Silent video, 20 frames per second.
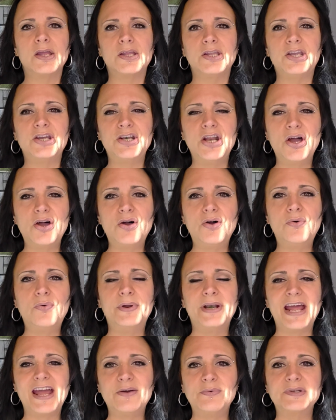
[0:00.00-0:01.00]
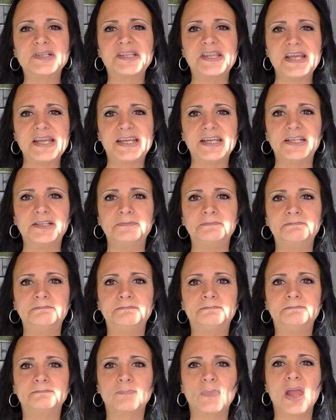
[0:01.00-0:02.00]
You know what I was thinking?
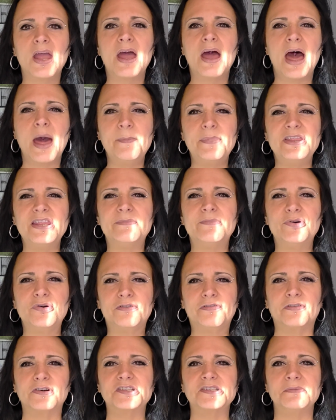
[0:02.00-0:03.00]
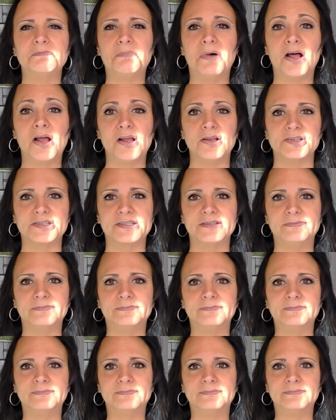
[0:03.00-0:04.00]
I'm in the mood for some balls.
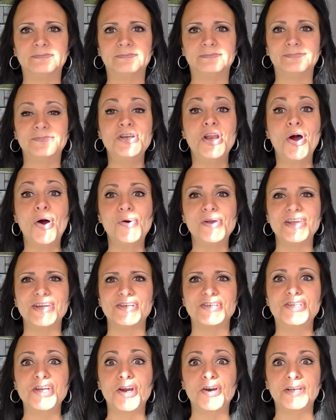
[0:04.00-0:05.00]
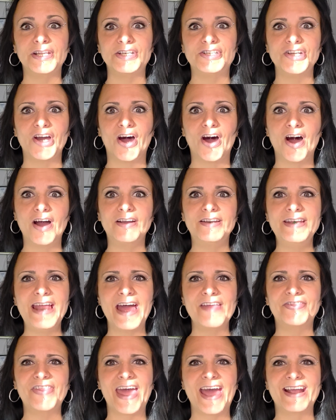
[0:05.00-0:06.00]
No, you dirty dog,
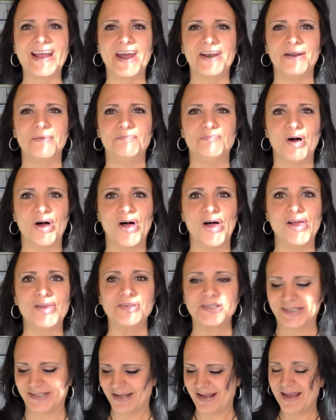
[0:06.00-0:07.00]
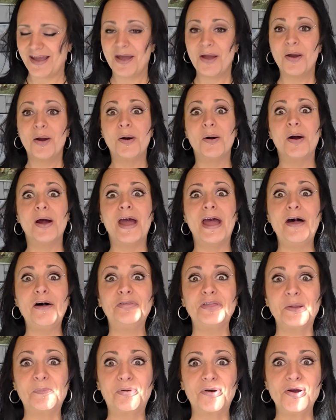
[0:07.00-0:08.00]
not that kind of balls.
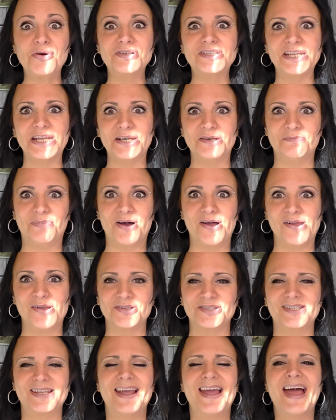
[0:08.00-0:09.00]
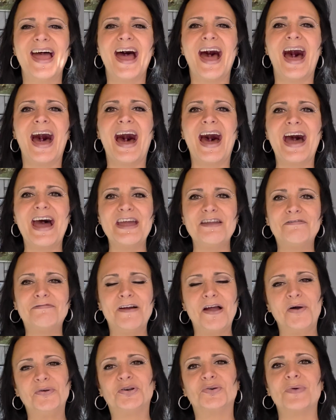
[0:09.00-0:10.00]
Healthy protein balls. I
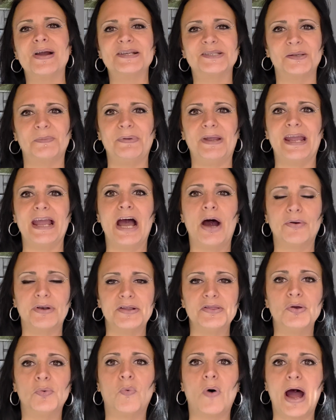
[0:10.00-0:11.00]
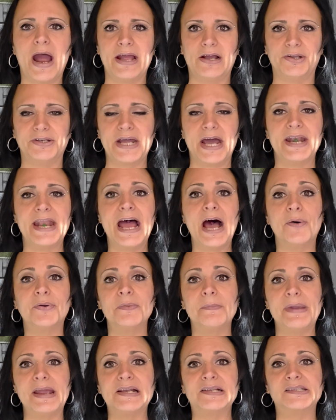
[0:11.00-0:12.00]
found a recipe out in the wild on how
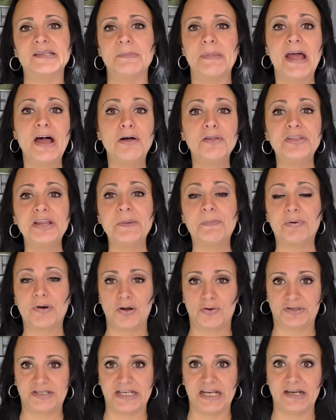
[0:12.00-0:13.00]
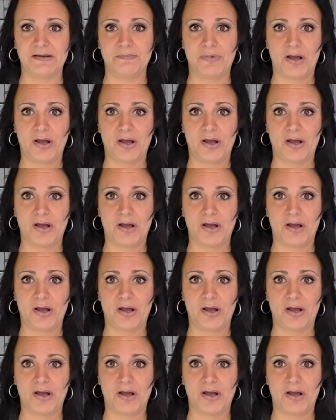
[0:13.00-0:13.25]
to make some healthy protein